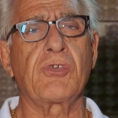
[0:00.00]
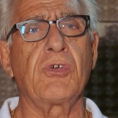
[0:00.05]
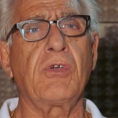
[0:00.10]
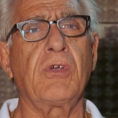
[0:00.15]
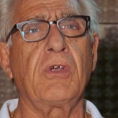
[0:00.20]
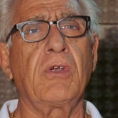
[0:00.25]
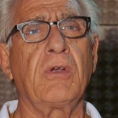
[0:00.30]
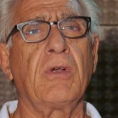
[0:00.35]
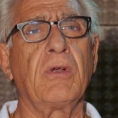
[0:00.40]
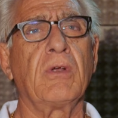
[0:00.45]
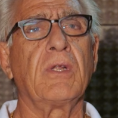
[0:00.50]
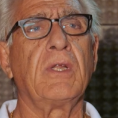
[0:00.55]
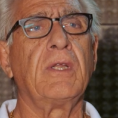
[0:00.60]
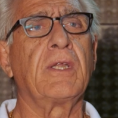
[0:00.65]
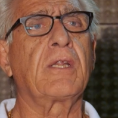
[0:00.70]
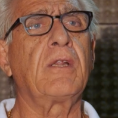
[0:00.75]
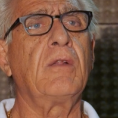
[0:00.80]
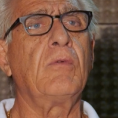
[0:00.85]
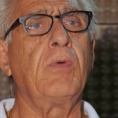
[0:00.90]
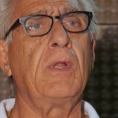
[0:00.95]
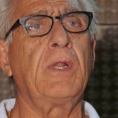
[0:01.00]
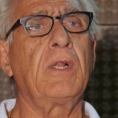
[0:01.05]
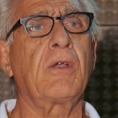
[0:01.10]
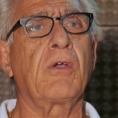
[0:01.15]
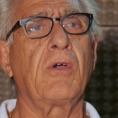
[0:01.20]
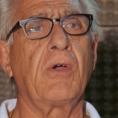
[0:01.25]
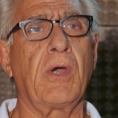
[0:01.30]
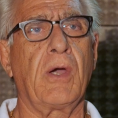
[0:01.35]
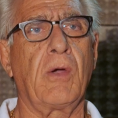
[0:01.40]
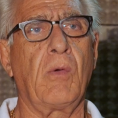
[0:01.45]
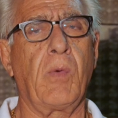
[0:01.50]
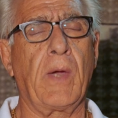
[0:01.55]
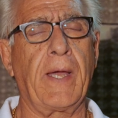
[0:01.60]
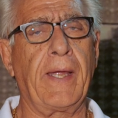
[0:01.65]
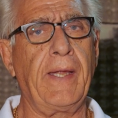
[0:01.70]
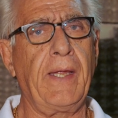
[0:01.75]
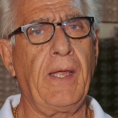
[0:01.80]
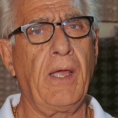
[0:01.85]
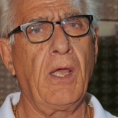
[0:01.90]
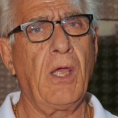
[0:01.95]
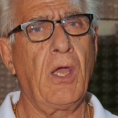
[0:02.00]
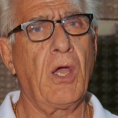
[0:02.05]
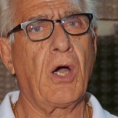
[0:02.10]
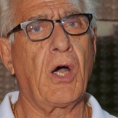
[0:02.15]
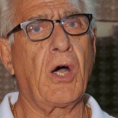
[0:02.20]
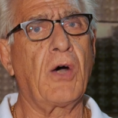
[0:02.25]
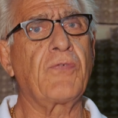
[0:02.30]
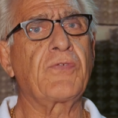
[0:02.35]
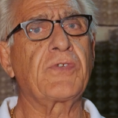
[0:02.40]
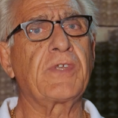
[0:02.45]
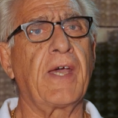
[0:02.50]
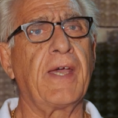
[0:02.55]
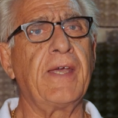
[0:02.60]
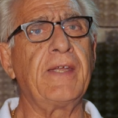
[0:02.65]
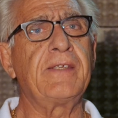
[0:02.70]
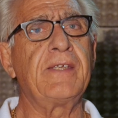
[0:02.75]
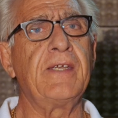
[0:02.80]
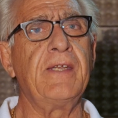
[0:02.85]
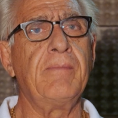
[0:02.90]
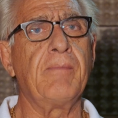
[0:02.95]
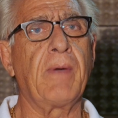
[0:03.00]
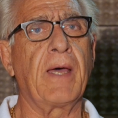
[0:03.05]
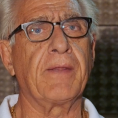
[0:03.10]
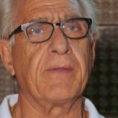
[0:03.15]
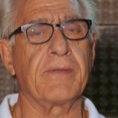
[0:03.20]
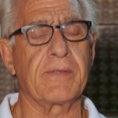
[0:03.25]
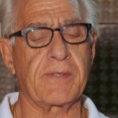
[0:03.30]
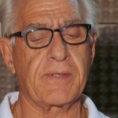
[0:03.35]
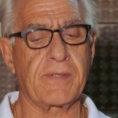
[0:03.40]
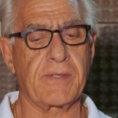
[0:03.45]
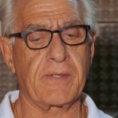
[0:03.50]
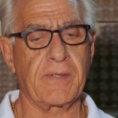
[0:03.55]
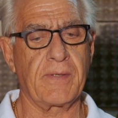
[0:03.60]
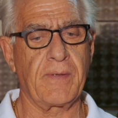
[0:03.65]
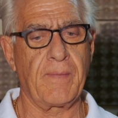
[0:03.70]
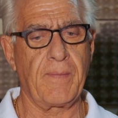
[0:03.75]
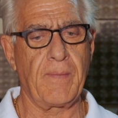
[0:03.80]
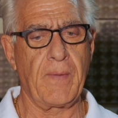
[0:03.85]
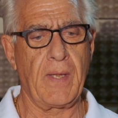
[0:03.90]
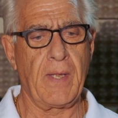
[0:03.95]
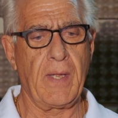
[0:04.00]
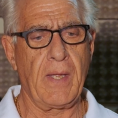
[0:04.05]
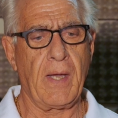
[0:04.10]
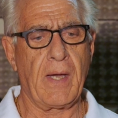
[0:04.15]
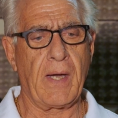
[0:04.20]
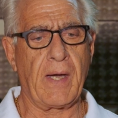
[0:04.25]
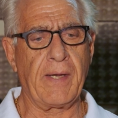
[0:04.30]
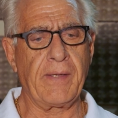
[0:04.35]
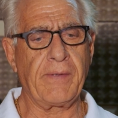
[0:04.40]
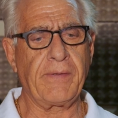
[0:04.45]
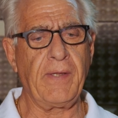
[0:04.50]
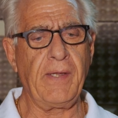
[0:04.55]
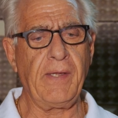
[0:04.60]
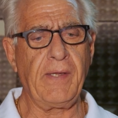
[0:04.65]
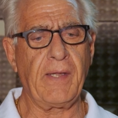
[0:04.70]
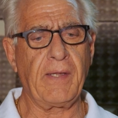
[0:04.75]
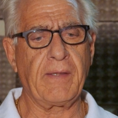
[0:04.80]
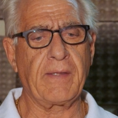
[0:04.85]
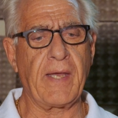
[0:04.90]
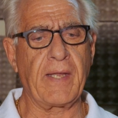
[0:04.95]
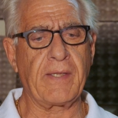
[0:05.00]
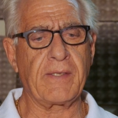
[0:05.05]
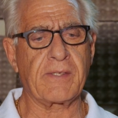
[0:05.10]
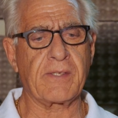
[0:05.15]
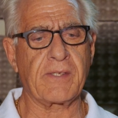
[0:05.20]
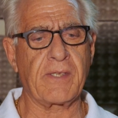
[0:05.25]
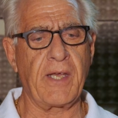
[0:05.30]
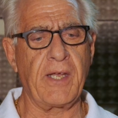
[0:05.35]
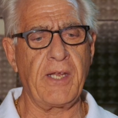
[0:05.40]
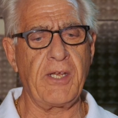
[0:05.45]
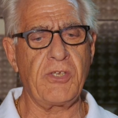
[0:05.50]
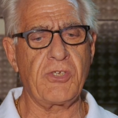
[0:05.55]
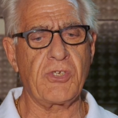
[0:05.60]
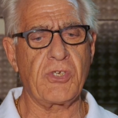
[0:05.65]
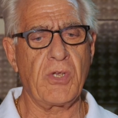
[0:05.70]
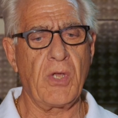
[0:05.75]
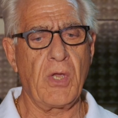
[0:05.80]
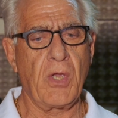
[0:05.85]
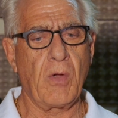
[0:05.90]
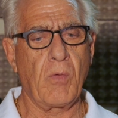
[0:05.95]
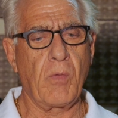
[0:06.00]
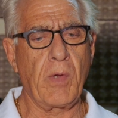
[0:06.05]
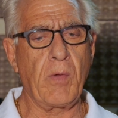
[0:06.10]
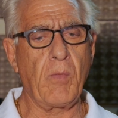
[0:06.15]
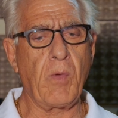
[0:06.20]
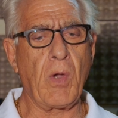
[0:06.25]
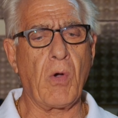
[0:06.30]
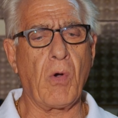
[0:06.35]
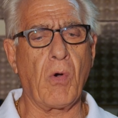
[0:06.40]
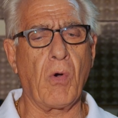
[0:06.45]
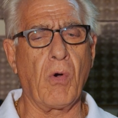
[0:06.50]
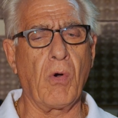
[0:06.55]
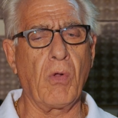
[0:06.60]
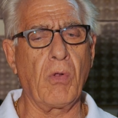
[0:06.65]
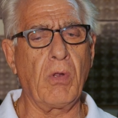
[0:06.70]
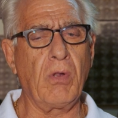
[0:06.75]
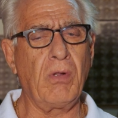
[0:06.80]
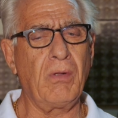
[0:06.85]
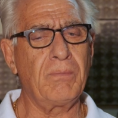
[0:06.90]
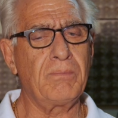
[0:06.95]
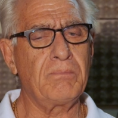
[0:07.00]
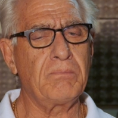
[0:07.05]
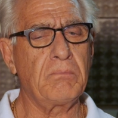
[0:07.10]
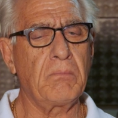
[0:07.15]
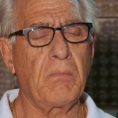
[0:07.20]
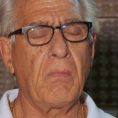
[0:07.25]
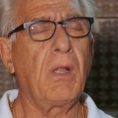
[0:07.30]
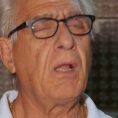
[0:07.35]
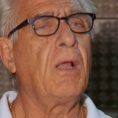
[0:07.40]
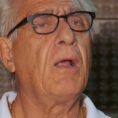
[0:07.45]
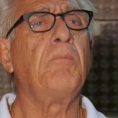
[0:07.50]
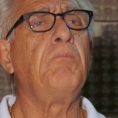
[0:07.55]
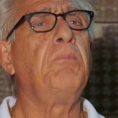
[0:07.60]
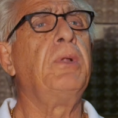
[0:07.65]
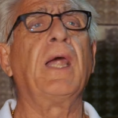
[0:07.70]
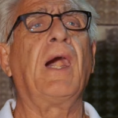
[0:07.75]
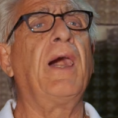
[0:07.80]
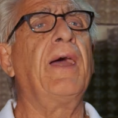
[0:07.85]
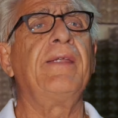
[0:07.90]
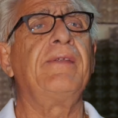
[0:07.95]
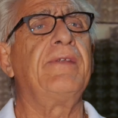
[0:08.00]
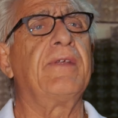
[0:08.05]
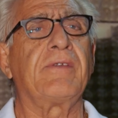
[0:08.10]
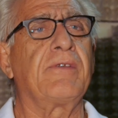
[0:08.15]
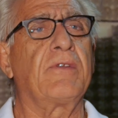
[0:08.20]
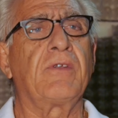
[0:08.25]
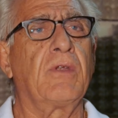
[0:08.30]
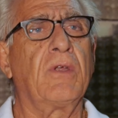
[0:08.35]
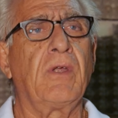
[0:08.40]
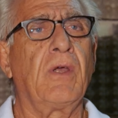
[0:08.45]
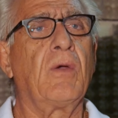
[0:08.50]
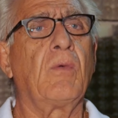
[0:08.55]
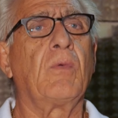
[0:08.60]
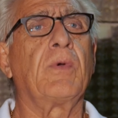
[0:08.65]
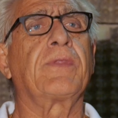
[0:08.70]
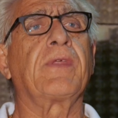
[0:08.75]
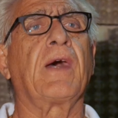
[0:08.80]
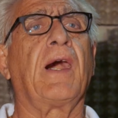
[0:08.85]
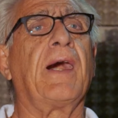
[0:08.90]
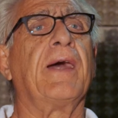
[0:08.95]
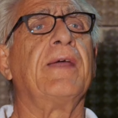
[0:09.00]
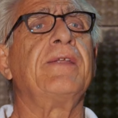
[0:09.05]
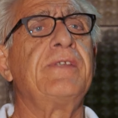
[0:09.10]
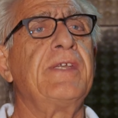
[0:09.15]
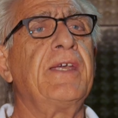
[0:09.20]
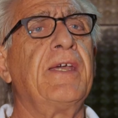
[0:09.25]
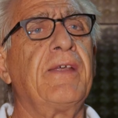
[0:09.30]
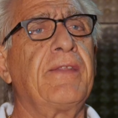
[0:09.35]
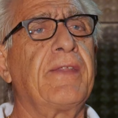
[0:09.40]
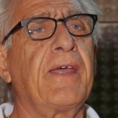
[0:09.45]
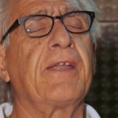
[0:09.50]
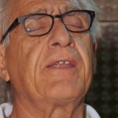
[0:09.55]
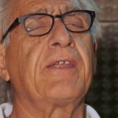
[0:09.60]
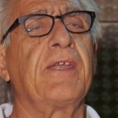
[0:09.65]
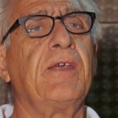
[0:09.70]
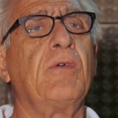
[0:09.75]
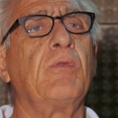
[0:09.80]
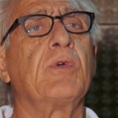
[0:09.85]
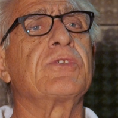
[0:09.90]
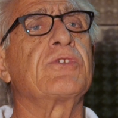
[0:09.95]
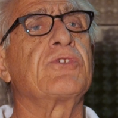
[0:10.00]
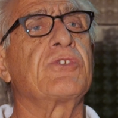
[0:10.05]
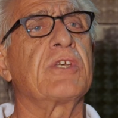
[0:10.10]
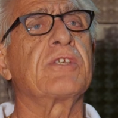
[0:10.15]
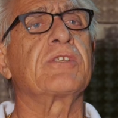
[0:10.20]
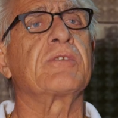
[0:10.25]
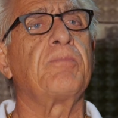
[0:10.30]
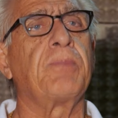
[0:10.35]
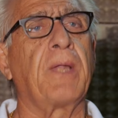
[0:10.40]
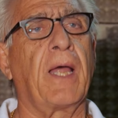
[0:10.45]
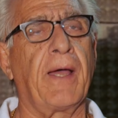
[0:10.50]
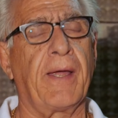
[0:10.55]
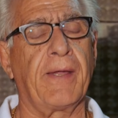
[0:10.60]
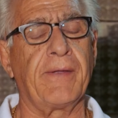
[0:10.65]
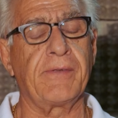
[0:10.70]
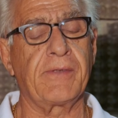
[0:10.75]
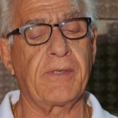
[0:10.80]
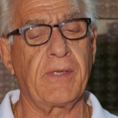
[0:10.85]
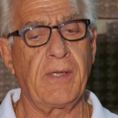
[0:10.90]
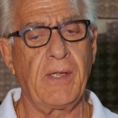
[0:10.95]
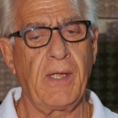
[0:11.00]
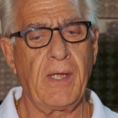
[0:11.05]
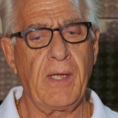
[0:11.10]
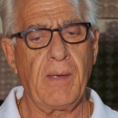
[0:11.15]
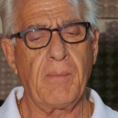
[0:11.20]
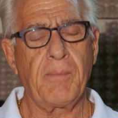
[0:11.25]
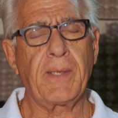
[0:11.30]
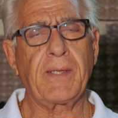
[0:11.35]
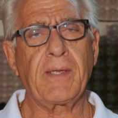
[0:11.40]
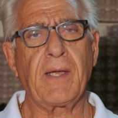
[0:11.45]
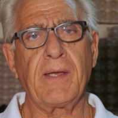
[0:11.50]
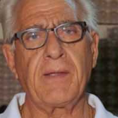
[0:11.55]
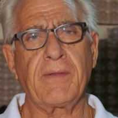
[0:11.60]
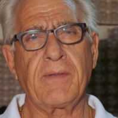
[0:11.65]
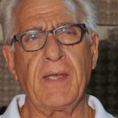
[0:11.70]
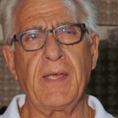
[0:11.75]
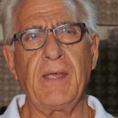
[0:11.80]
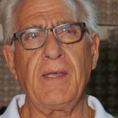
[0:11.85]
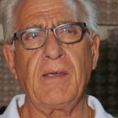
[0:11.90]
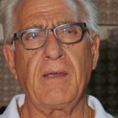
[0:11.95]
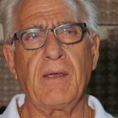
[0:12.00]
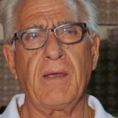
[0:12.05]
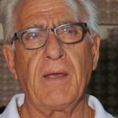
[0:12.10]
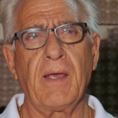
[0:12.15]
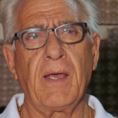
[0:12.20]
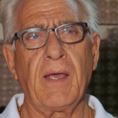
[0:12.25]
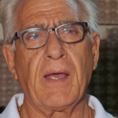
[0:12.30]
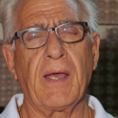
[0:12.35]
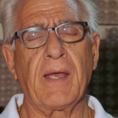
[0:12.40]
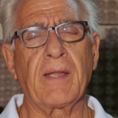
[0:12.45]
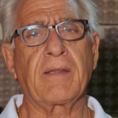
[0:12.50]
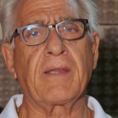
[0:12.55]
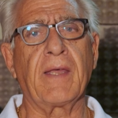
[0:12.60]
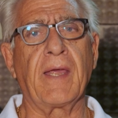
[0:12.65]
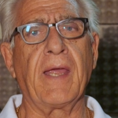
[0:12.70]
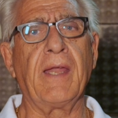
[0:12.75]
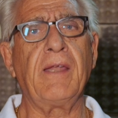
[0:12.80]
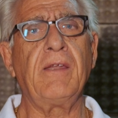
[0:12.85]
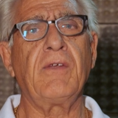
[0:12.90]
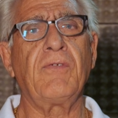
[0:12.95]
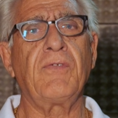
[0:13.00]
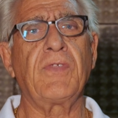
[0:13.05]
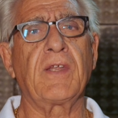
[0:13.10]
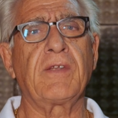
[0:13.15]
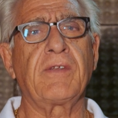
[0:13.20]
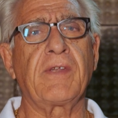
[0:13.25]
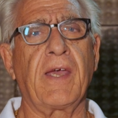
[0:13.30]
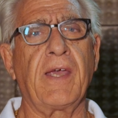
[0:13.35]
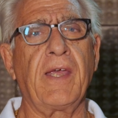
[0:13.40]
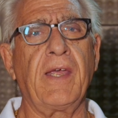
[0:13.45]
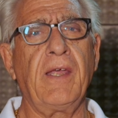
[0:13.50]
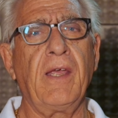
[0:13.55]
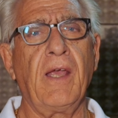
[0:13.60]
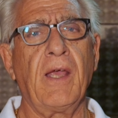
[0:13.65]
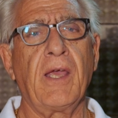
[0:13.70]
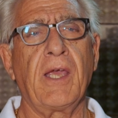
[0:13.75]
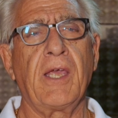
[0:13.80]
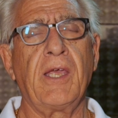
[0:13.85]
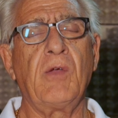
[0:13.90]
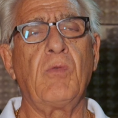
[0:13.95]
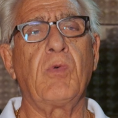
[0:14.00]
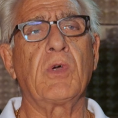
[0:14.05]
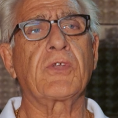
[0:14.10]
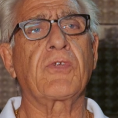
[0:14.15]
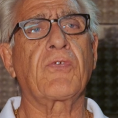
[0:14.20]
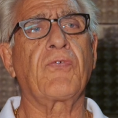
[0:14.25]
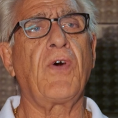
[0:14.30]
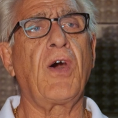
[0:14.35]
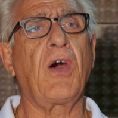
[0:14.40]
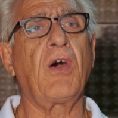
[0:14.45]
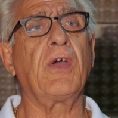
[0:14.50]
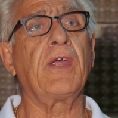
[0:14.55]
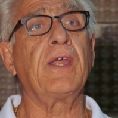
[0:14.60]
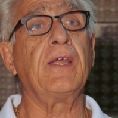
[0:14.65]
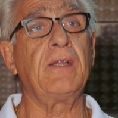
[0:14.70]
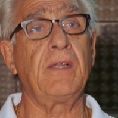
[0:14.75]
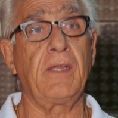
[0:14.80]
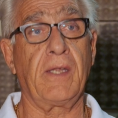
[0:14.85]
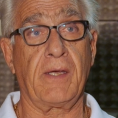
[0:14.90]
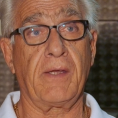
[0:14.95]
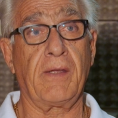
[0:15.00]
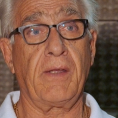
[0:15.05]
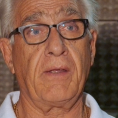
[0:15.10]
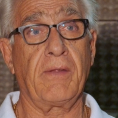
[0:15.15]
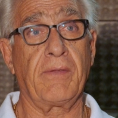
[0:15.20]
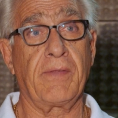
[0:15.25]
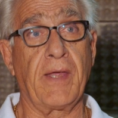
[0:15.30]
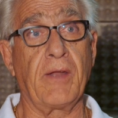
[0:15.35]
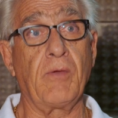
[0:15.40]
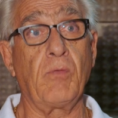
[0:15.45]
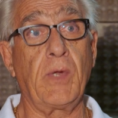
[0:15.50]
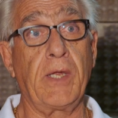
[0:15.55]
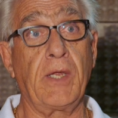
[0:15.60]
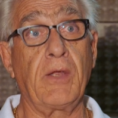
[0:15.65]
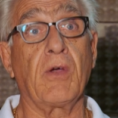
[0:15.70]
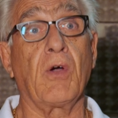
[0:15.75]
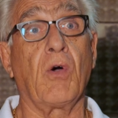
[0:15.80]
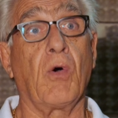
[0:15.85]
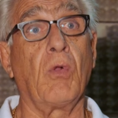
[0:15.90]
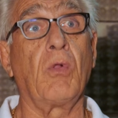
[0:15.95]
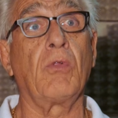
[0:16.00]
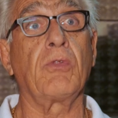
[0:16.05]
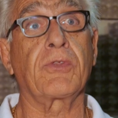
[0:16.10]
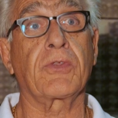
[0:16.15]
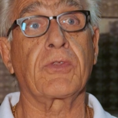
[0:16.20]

took little Wilko away after 18 months. I think at that stage we were all blinded with the idea that he was just blind. But I think at the end of the day, he was far iller than we all